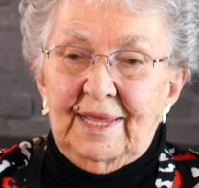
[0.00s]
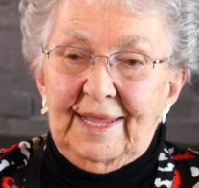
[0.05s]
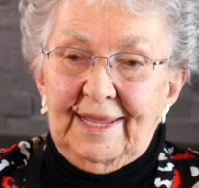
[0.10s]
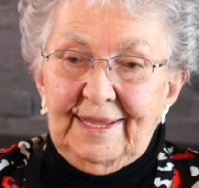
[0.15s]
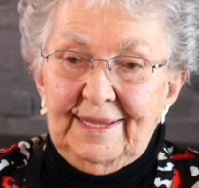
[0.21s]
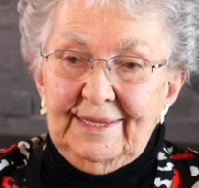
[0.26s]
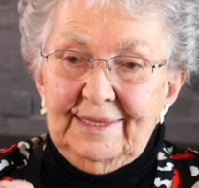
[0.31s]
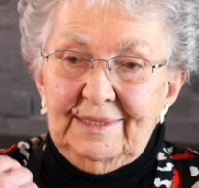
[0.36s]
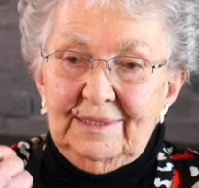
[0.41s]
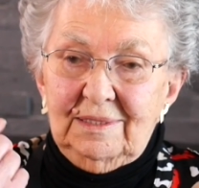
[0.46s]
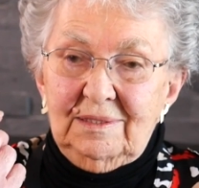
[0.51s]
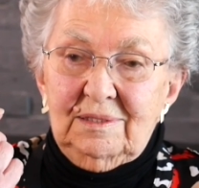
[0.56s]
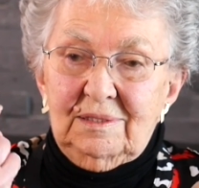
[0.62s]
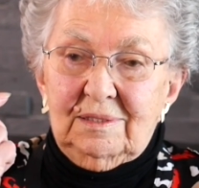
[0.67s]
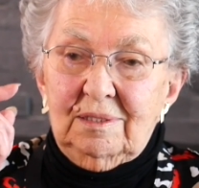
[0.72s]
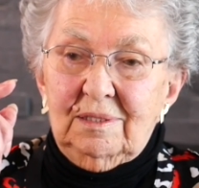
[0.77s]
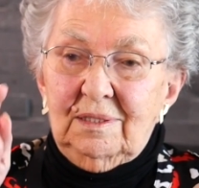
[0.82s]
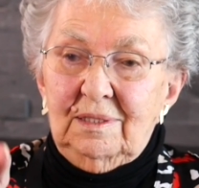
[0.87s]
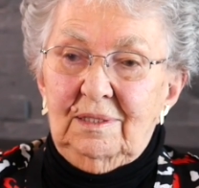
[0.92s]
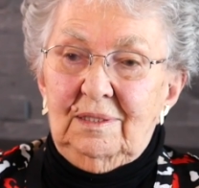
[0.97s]
and I
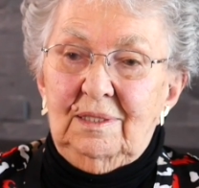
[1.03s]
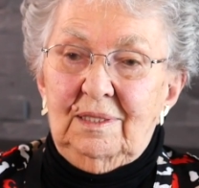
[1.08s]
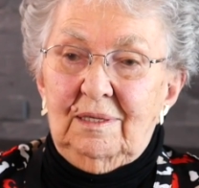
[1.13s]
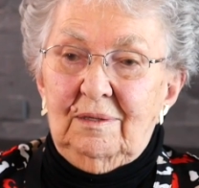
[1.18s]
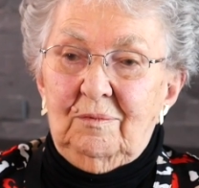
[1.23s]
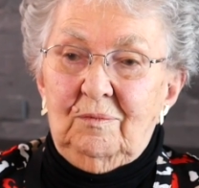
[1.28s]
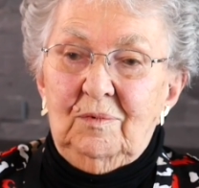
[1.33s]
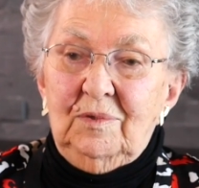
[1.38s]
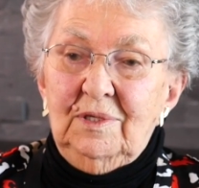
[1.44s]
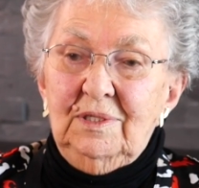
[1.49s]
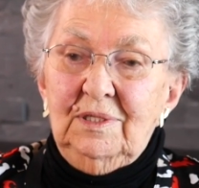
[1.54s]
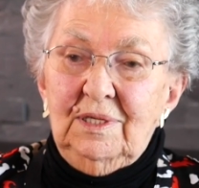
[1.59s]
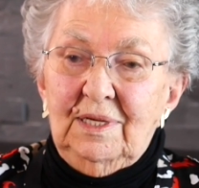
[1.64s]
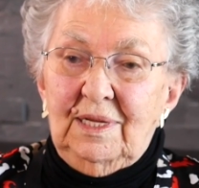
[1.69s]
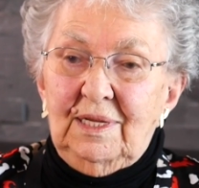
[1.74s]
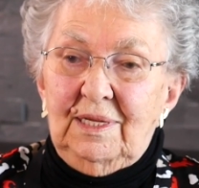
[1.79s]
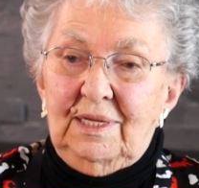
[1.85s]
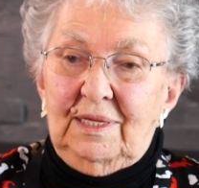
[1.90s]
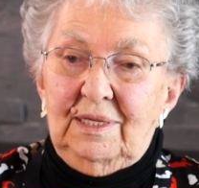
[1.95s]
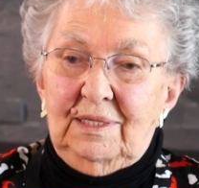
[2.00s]
started at one
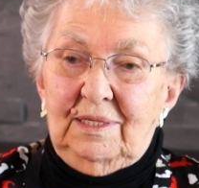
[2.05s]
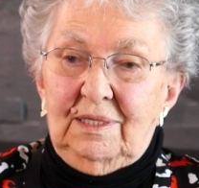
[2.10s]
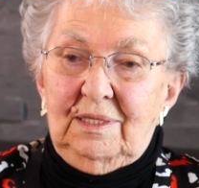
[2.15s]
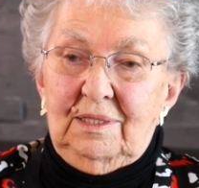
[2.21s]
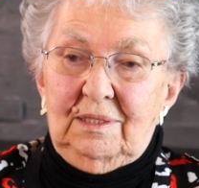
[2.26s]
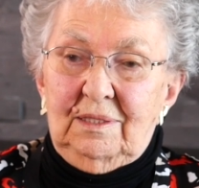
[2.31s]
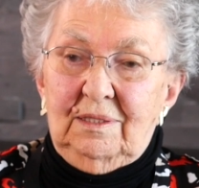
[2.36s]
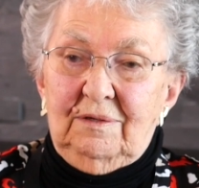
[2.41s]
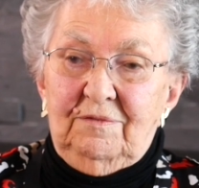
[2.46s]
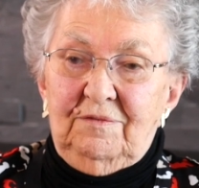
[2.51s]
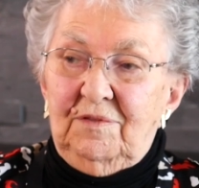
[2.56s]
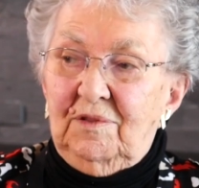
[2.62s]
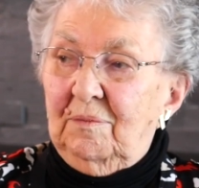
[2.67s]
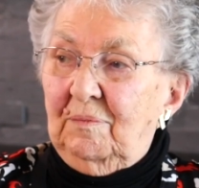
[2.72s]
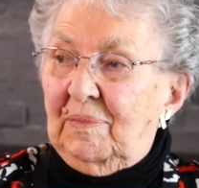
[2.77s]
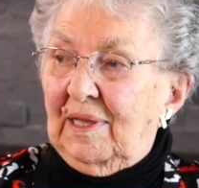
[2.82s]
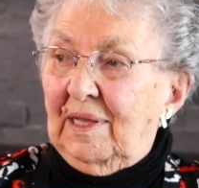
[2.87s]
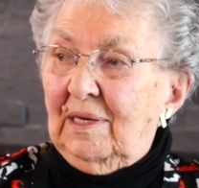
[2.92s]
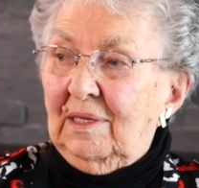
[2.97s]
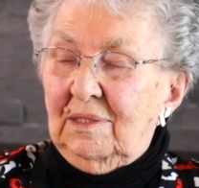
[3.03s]
end of the
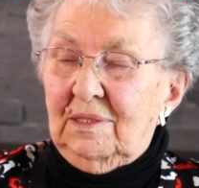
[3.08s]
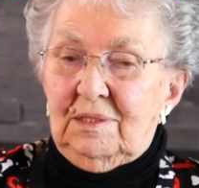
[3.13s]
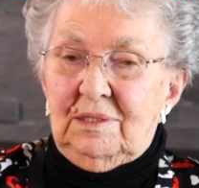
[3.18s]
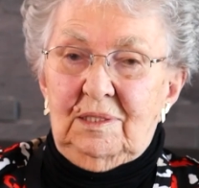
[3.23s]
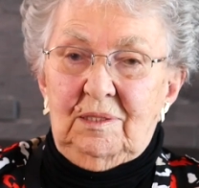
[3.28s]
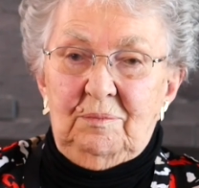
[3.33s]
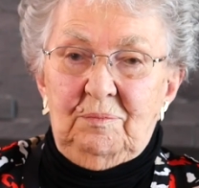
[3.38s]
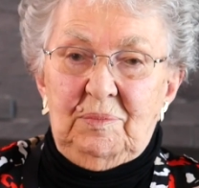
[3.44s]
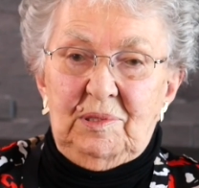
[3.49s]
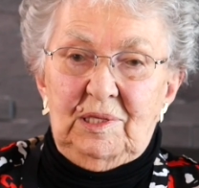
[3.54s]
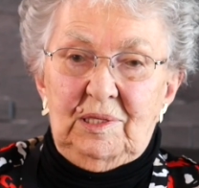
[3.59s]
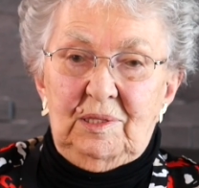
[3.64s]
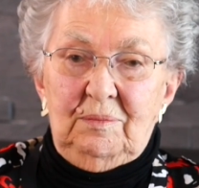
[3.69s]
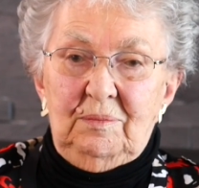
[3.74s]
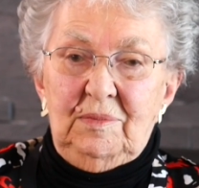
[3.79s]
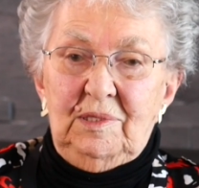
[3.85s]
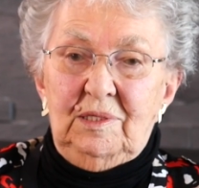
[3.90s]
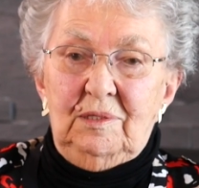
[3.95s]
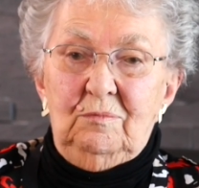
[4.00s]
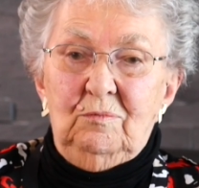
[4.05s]
balancing
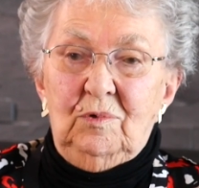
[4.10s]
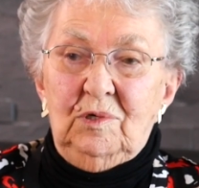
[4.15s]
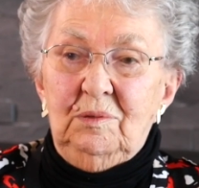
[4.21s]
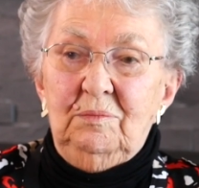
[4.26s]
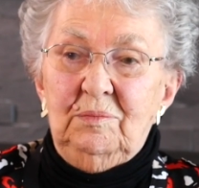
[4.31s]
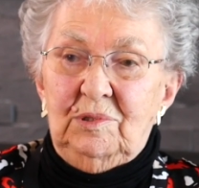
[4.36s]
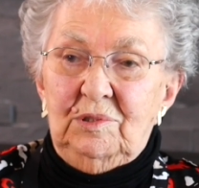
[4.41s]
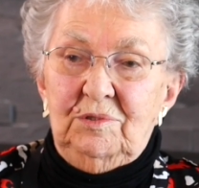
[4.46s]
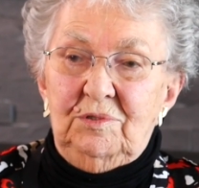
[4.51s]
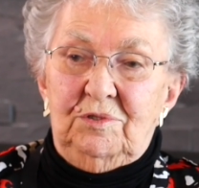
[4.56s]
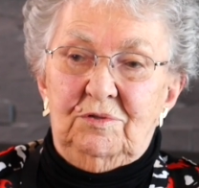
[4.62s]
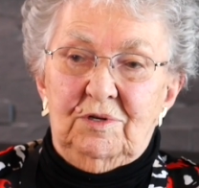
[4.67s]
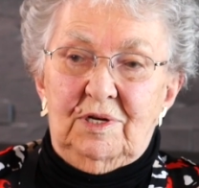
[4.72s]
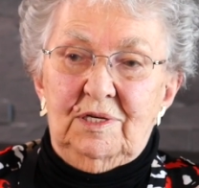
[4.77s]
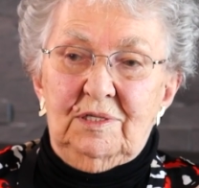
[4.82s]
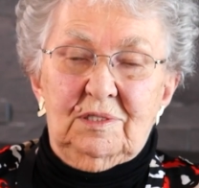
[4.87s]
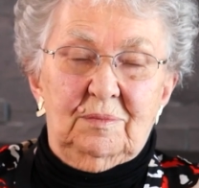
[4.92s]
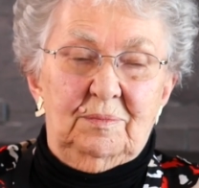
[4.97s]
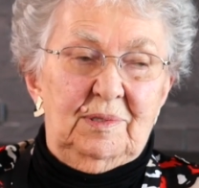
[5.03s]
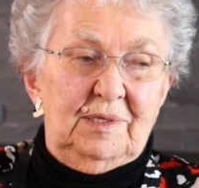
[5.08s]
beam in one blue
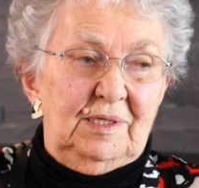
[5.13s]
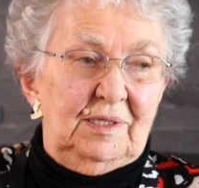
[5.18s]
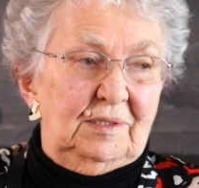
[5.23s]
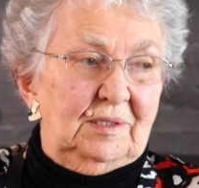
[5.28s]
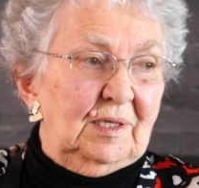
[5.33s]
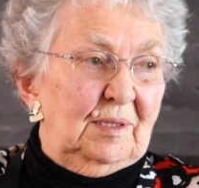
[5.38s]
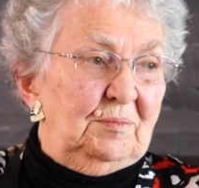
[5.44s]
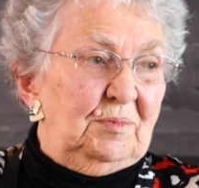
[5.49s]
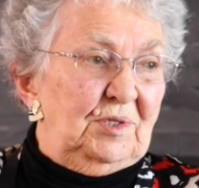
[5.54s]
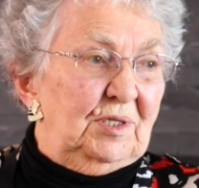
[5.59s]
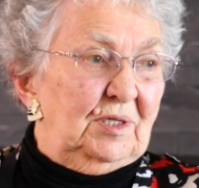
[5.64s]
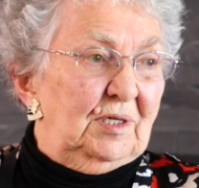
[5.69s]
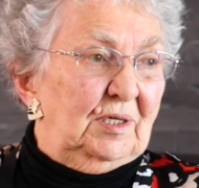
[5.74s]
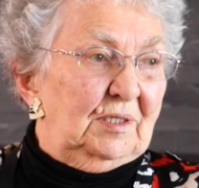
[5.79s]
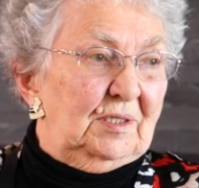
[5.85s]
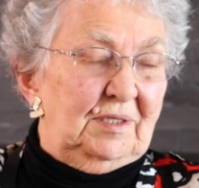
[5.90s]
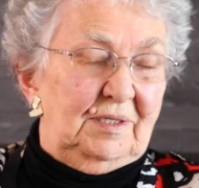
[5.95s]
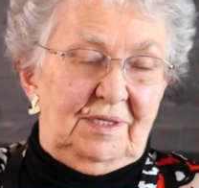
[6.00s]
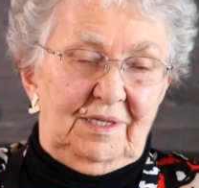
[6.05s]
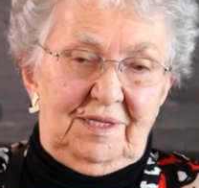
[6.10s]
dress, and by the time she
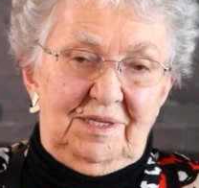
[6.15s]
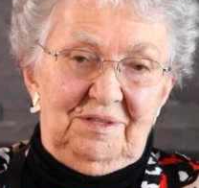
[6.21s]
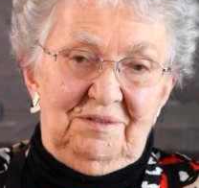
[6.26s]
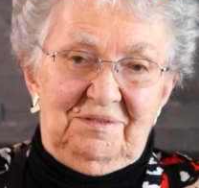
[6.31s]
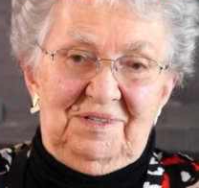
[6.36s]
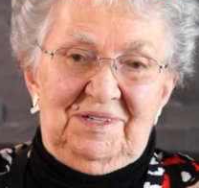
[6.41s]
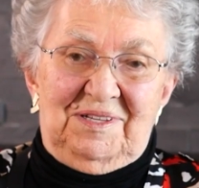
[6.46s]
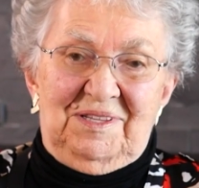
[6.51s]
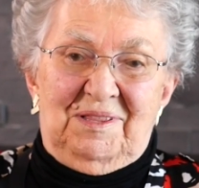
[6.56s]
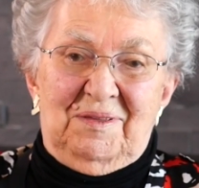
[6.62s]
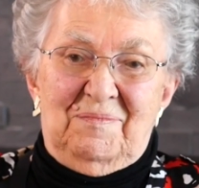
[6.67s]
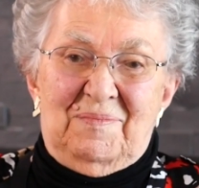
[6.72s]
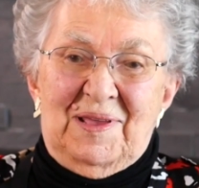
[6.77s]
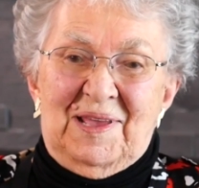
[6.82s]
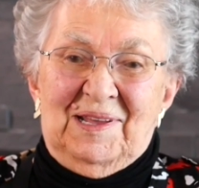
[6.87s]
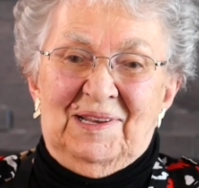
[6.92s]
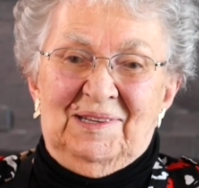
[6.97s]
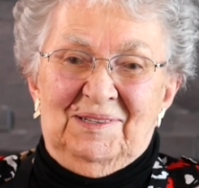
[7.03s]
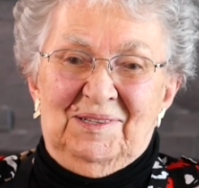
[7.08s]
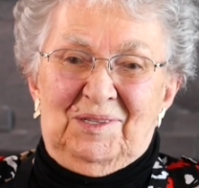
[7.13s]
got to the other end of the
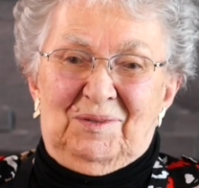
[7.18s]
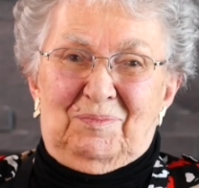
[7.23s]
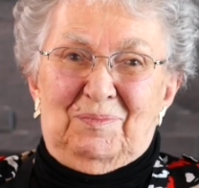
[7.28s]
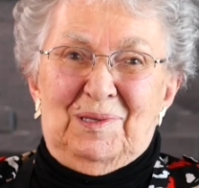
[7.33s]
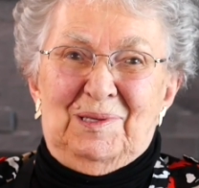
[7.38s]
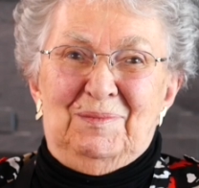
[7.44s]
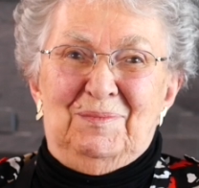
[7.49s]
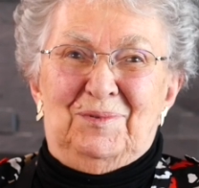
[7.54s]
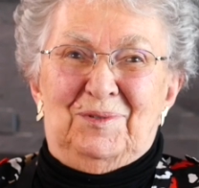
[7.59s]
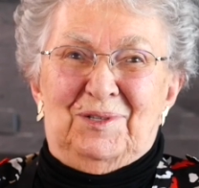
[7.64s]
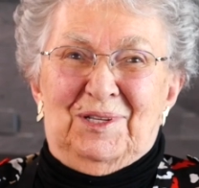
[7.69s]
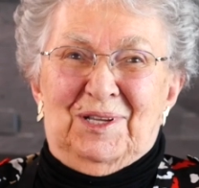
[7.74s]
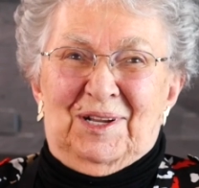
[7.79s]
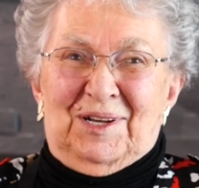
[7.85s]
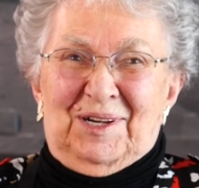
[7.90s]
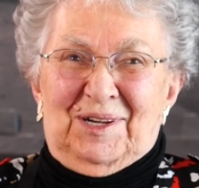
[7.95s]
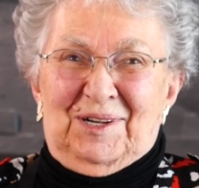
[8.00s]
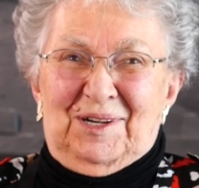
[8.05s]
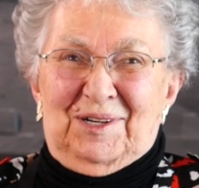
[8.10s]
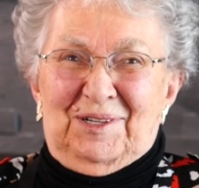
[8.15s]
balance beam, she had
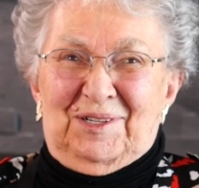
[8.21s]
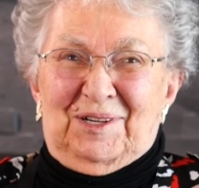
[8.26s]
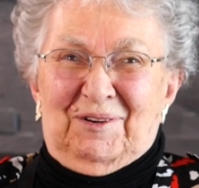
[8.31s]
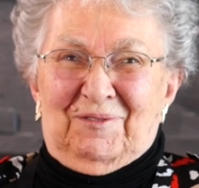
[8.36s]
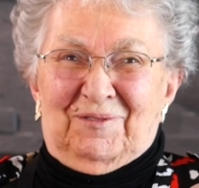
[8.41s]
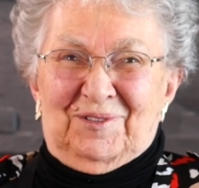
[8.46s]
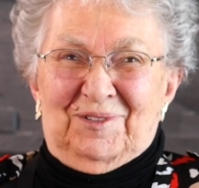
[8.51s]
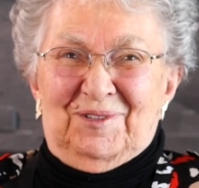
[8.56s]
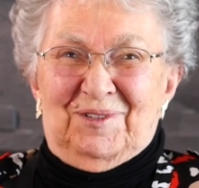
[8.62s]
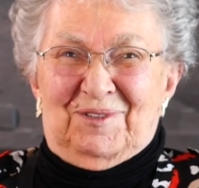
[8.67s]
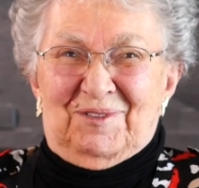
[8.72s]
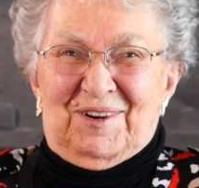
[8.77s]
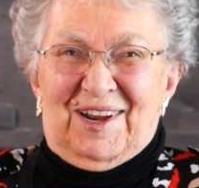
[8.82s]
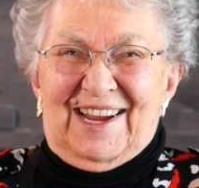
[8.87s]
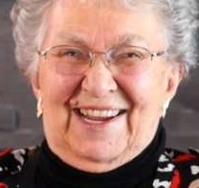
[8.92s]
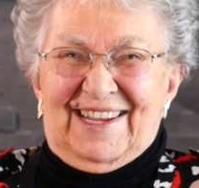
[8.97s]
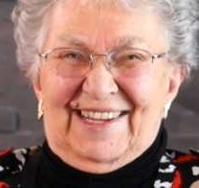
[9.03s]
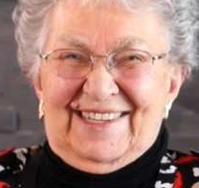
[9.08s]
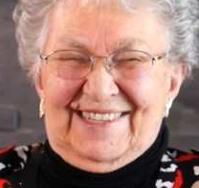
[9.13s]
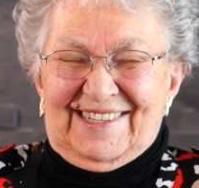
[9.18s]
on a different
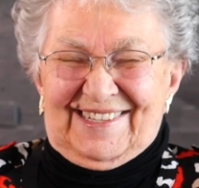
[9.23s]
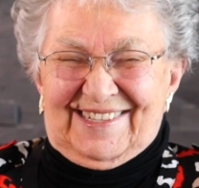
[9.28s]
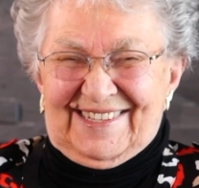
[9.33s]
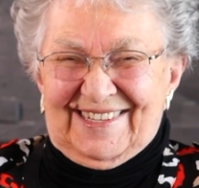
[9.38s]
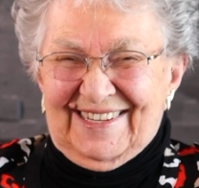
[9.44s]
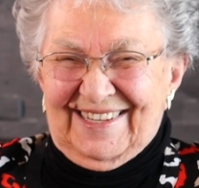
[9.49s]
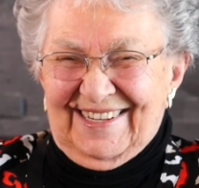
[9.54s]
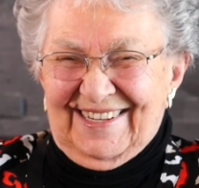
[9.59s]
dress.